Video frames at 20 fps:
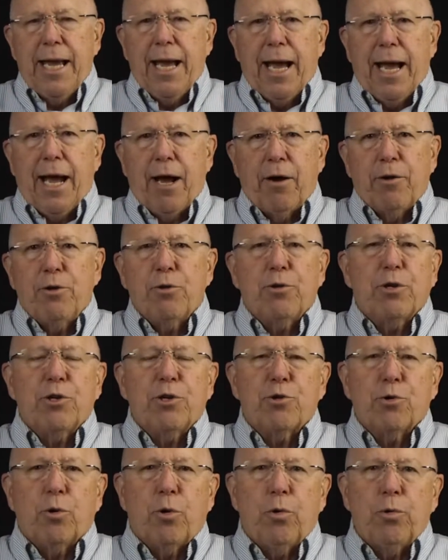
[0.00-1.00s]
how you
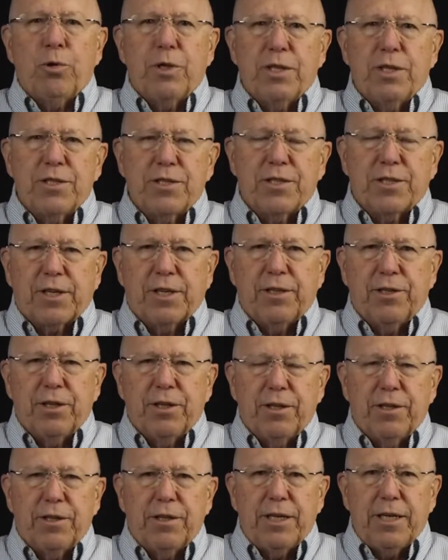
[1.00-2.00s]
control these
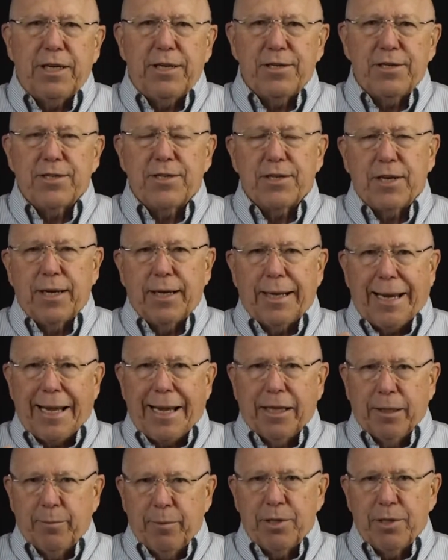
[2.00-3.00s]

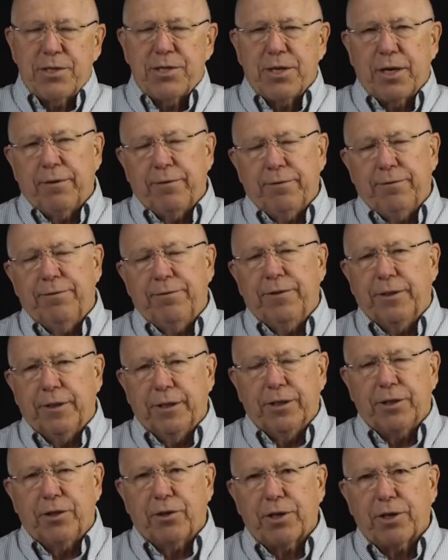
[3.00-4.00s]
elements of
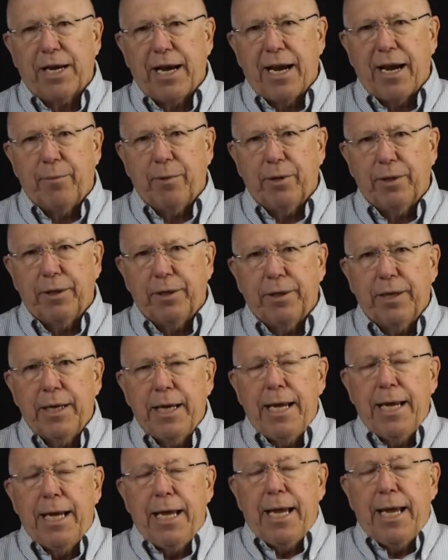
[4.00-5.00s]
your camera.
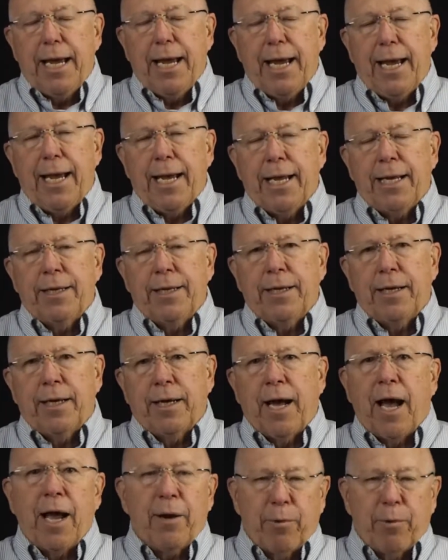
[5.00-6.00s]
And
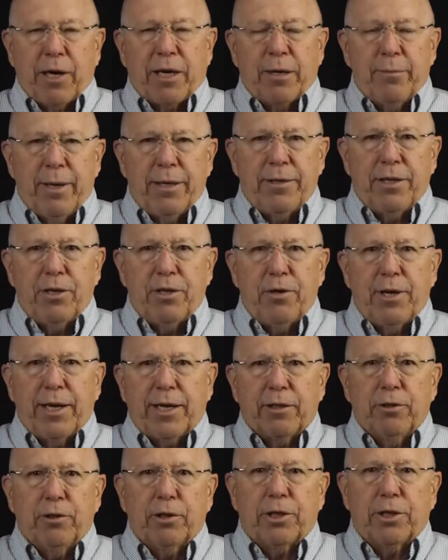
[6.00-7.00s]
I recommend that you take
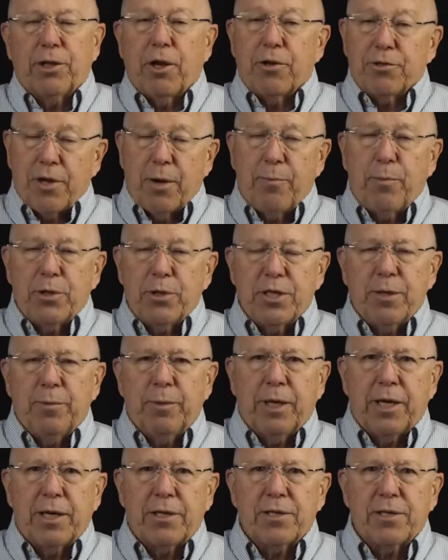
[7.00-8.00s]
a look at those. I'll put some
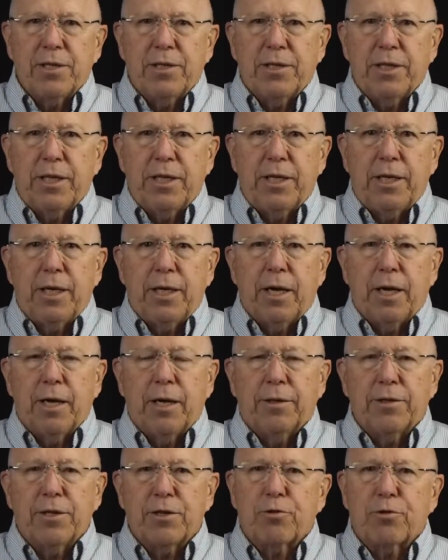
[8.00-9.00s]
links in
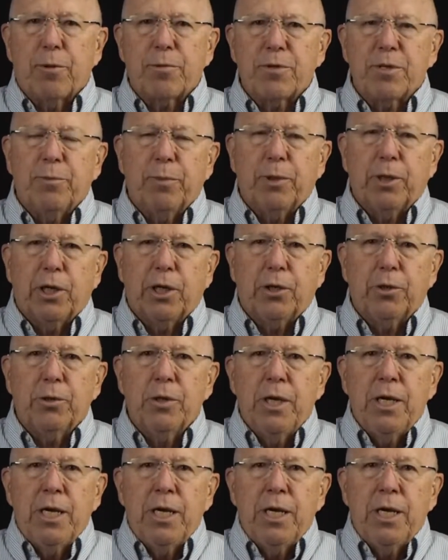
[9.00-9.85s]
the description below.